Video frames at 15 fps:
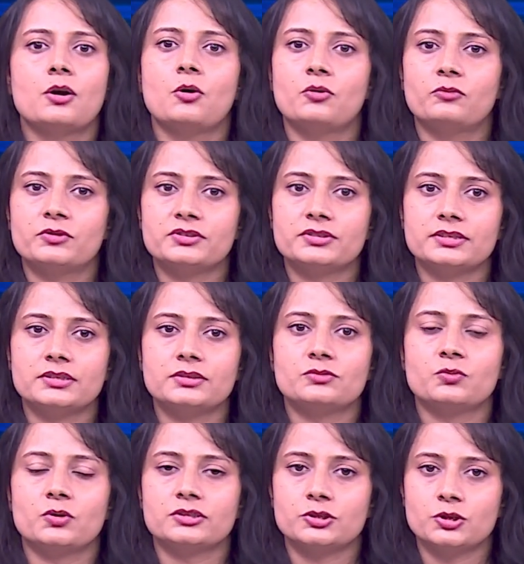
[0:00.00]
overseas
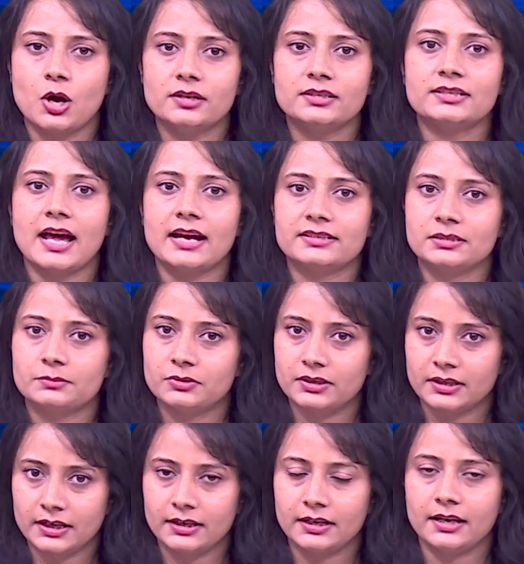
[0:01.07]
was not taxable
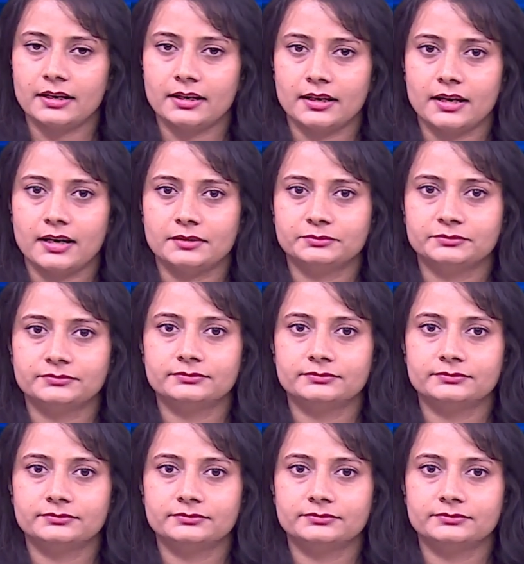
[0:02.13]
in India.